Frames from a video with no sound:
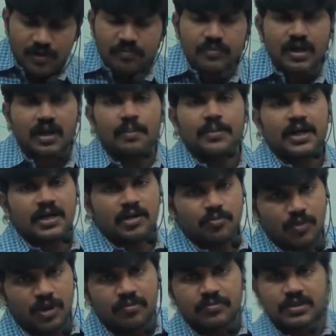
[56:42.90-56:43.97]
from command
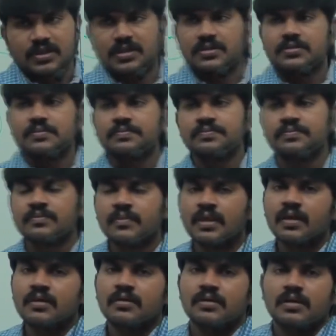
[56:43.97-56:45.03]
prompt.
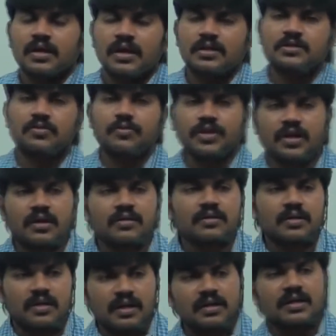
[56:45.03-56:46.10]
Hence we
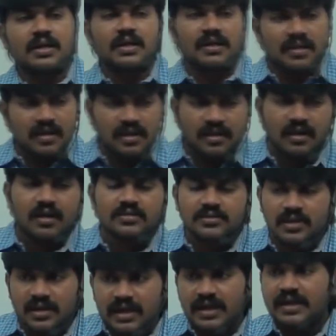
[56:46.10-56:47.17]
can't run inner
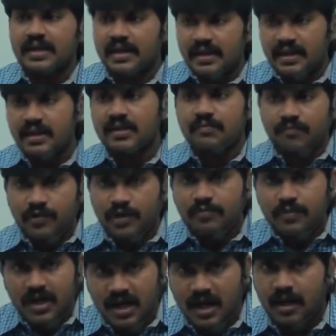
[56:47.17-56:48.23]
class directly
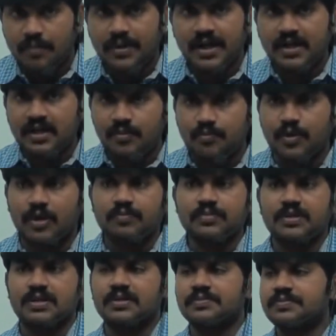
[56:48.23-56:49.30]
from command
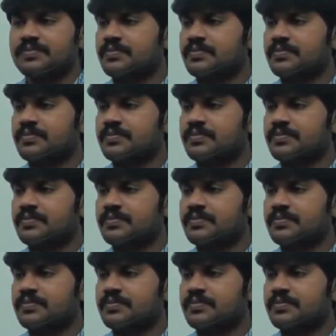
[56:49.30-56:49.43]
prompt.